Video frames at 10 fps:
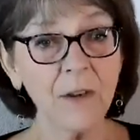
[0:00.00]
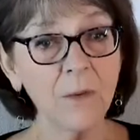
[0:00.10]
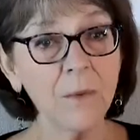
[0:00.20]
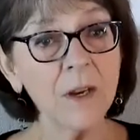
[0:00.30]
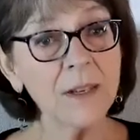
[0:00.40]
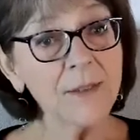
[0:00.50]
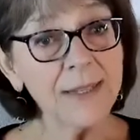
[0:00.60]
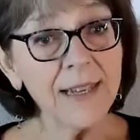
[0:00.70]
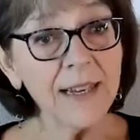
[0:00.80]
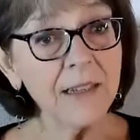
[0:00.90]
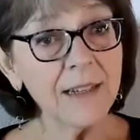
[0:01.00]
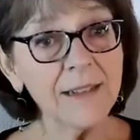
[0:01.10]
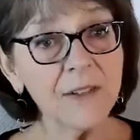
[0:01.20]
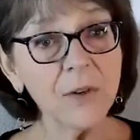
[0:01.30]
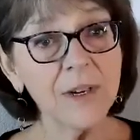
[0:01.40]
We also see in these
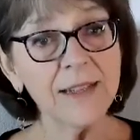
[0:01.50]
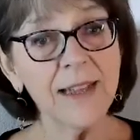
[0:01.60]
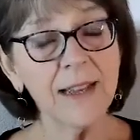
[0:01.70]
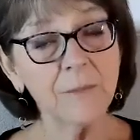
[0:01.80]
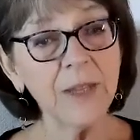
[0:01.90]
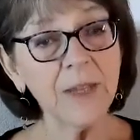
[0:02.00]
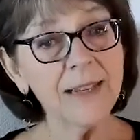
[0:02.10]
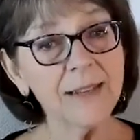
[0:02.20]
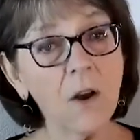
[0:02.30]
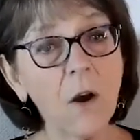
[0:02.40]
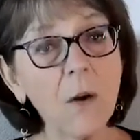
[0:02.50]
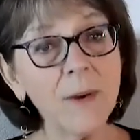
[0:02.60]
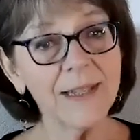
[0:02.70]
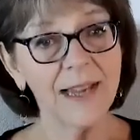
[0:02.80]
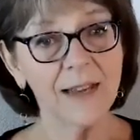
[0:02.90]
stories that plagues
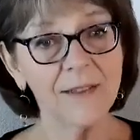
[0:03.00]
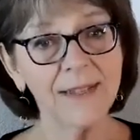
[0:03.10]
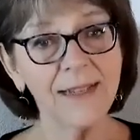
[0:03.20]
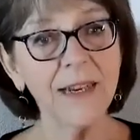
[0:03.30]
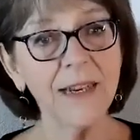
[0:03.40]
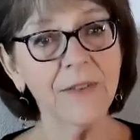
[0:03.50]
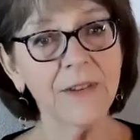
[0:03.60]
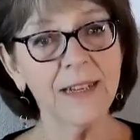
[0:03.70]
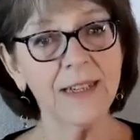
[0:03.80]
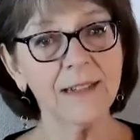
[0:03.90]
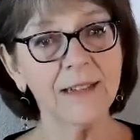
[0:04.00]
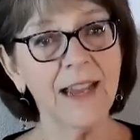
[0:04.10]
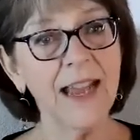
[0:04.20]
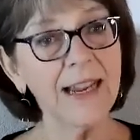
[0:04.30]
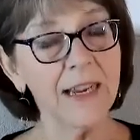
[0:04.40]
always have significant
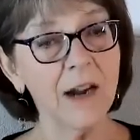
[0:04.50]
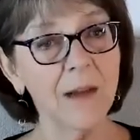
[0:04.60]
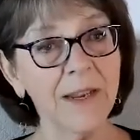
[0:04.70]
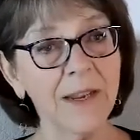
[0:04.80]
economic